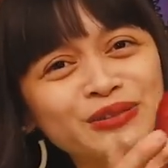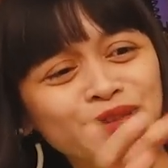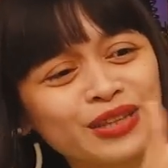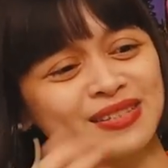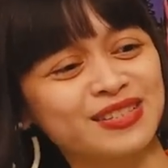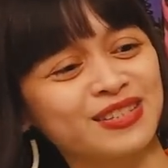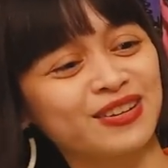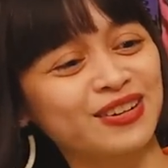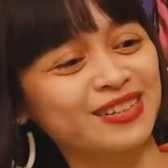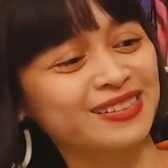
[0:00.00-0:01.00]
with
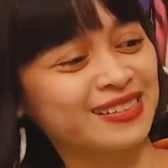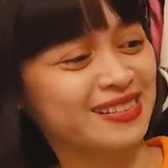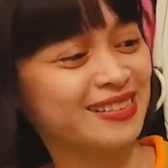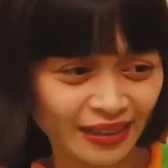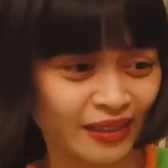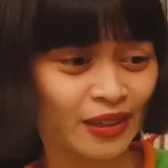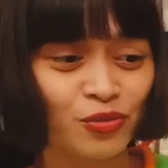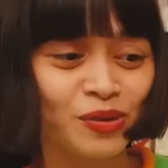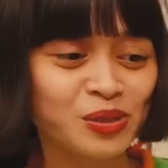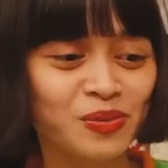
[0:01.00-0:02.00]
stars. Again,
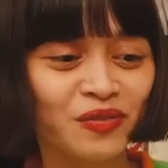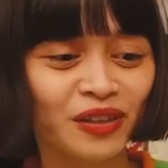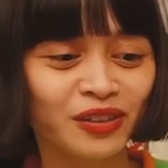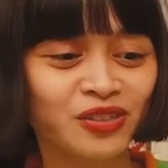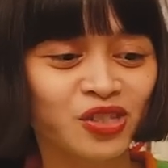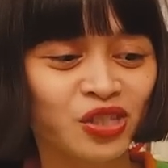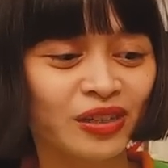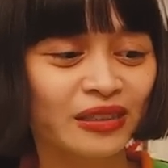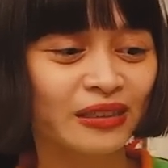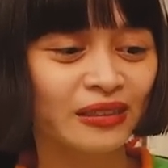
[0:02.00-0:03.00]
reminds me of Elton
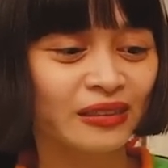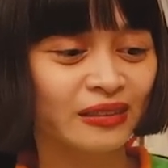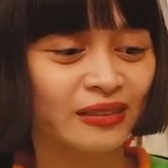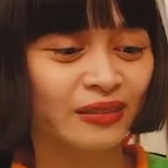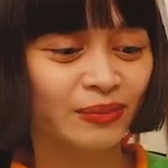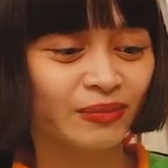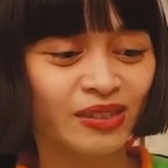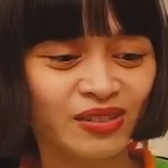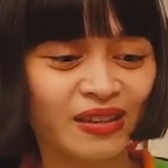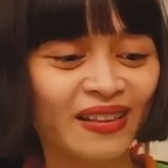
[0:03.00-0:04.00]
John,
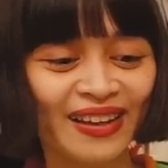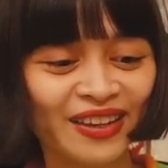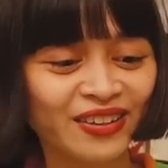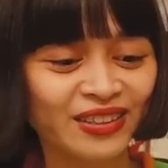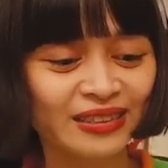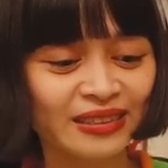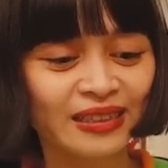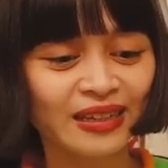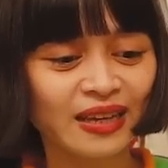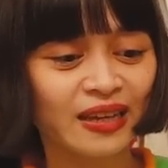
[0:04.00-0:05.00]
a style icon.
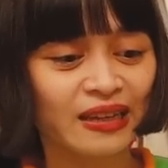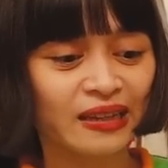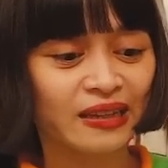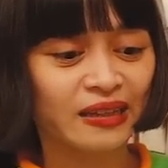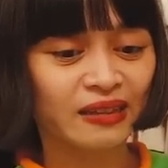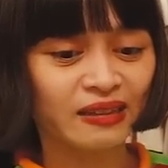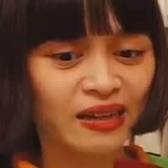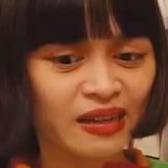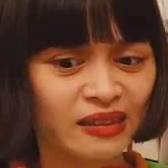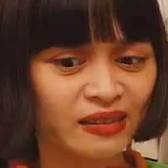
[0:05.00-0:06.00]
And
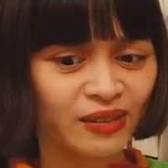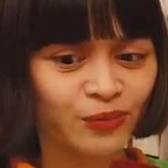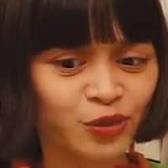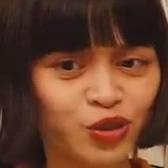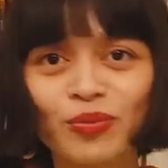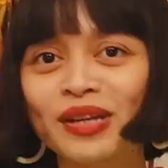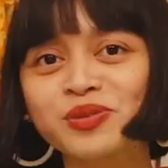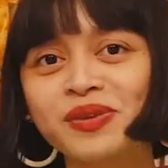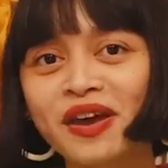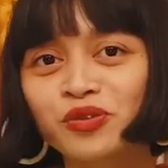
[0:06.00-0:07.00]
yeah, which
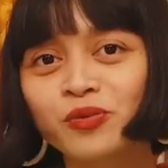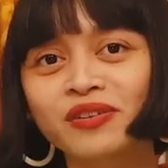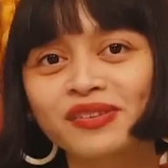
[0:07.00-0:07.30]
reminds me I have to wear